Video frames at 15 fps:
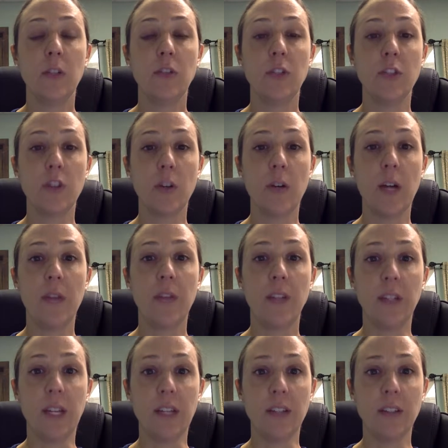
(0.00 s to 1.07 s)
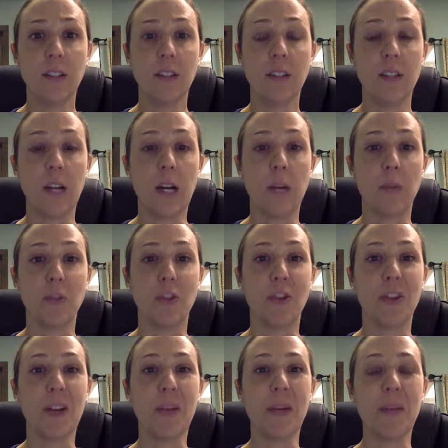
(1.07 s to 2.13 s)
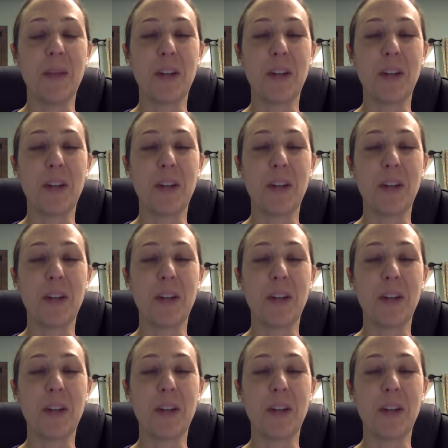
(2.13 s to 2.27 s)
just go down the list so that we can